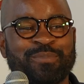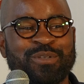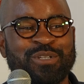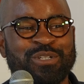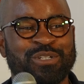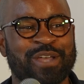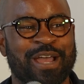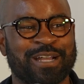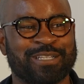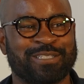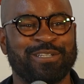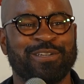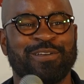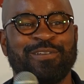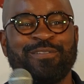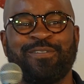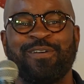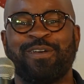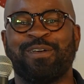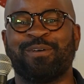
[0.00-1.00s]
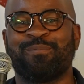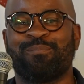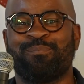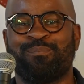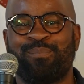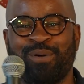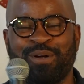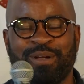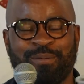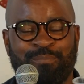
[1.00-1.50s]
an objective
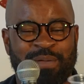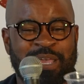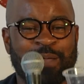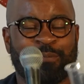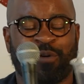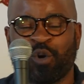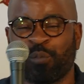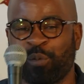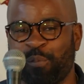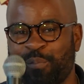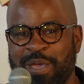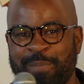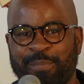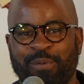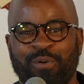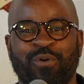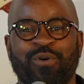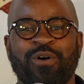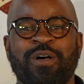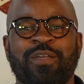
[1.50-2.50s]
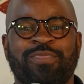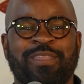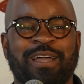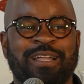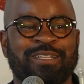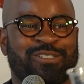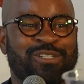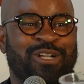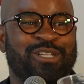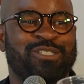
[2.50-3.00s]
group of people
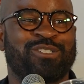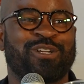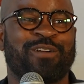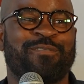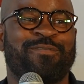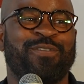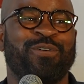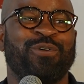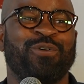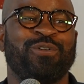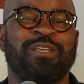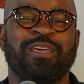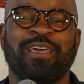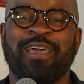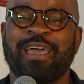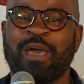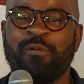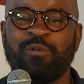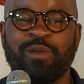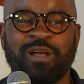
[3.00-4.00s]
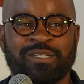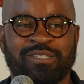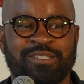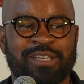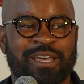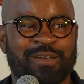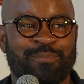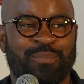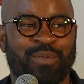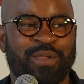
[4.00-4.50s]
that judged our food, and we got
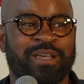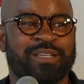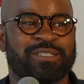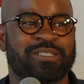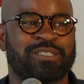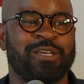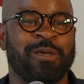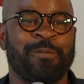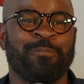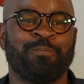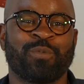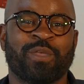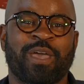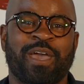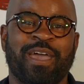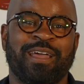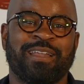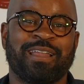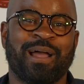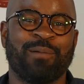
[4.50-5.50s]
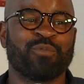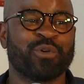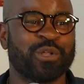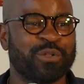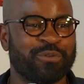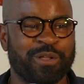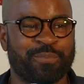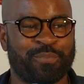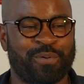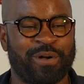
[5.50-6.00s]
second place. And I'm
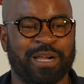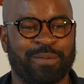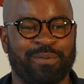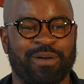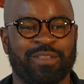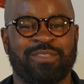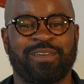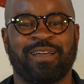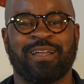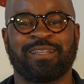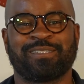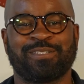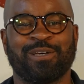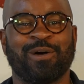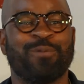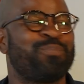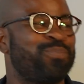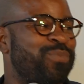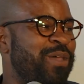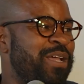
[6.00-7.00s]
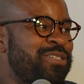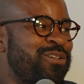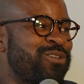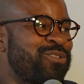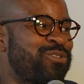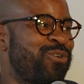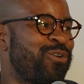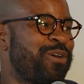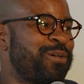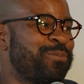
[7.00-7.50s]
really, really proud about that. So that's
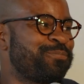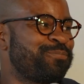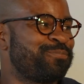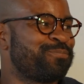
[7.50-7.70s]
our story.